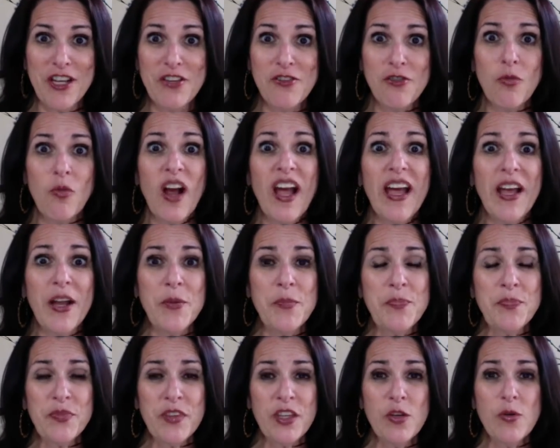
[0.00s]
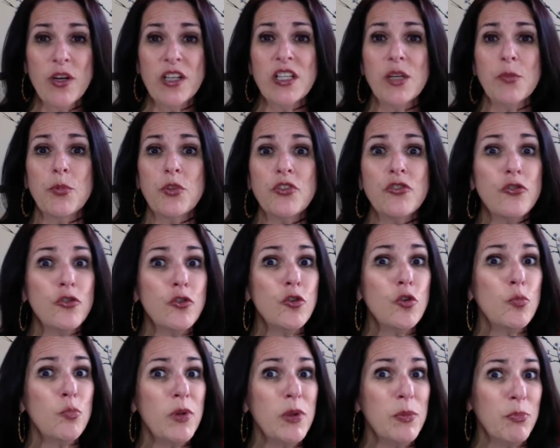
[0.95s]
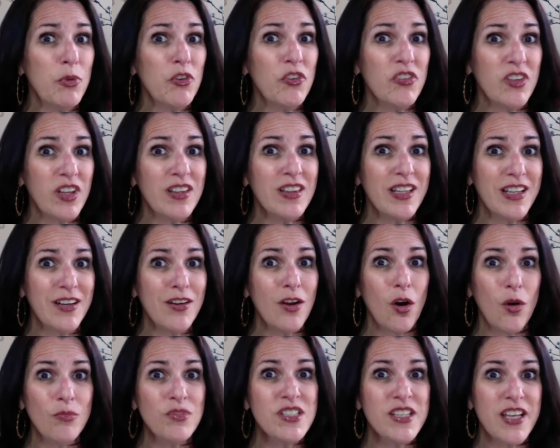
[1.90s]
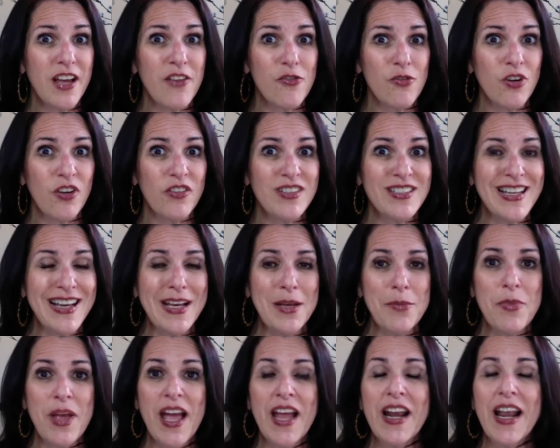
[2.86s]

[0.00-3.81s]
Either way, you end up with two people suddenly at home together all the time.